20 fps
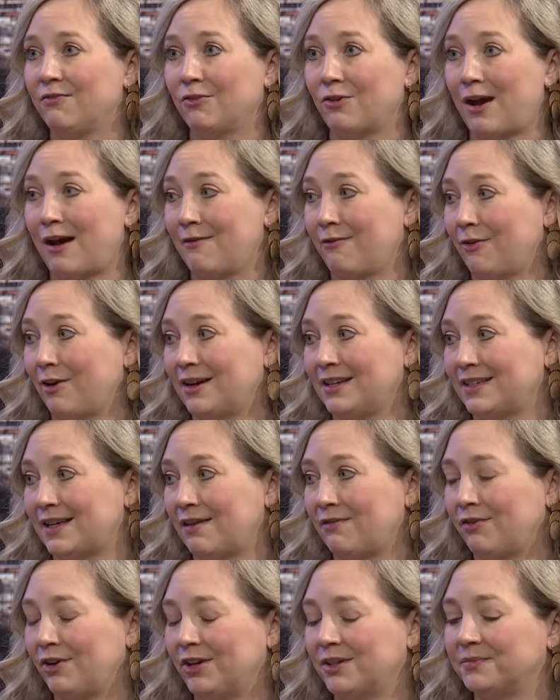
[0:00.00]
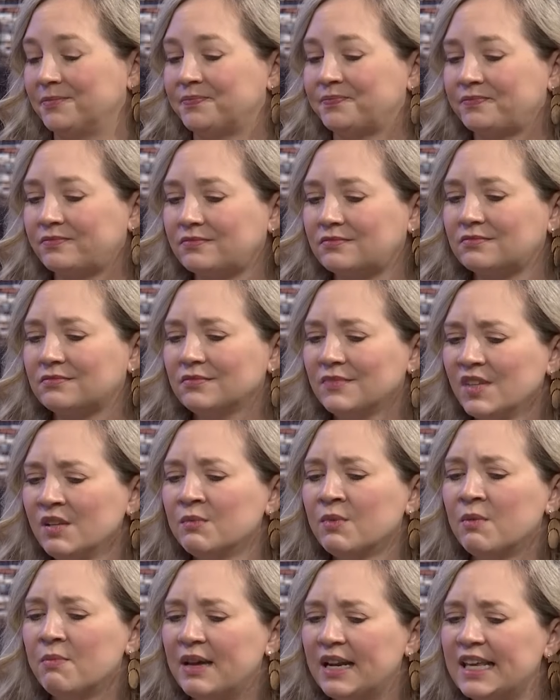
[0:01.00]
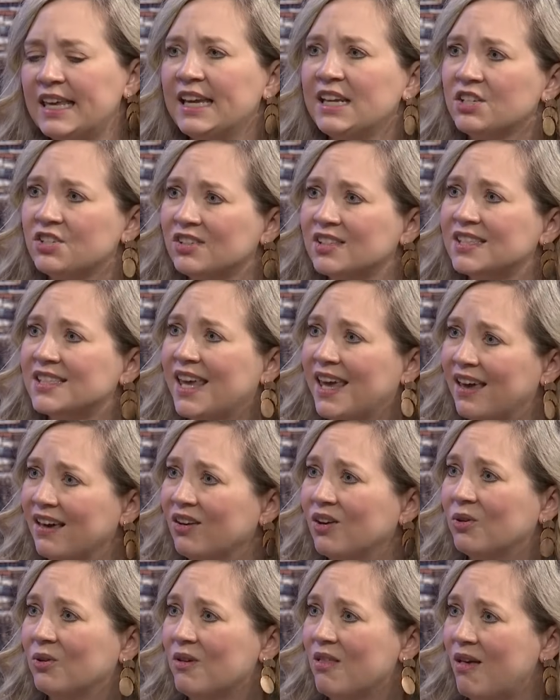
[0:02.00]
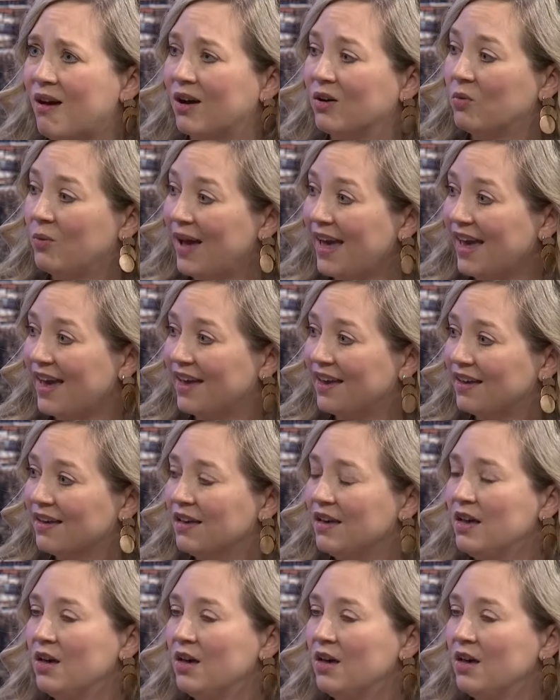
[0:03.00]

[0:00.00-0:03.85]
forever and ever. But medications can go a long way